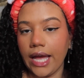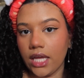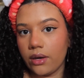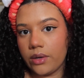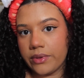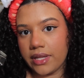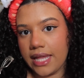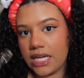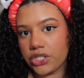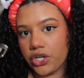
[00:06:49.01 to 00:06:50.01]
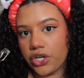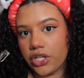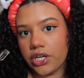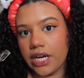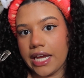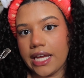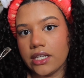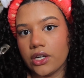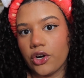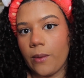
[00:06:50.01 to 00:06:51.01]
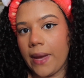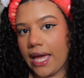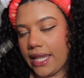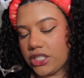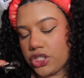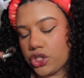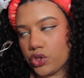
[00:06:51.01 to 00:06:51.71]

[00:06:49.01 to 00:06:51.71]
I go in with a lash curler and curl my eyelashes.